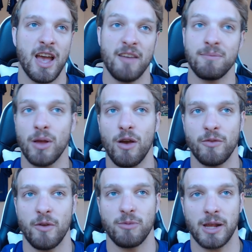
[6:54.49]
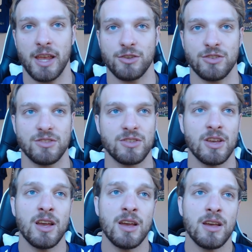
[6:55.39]
have playoff implications.
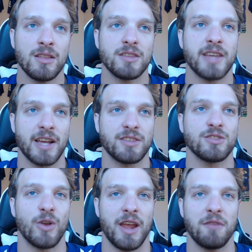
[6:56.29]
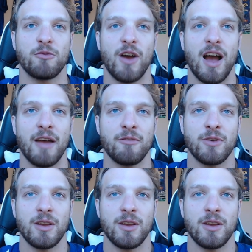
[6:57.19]
The Texans are 8-5,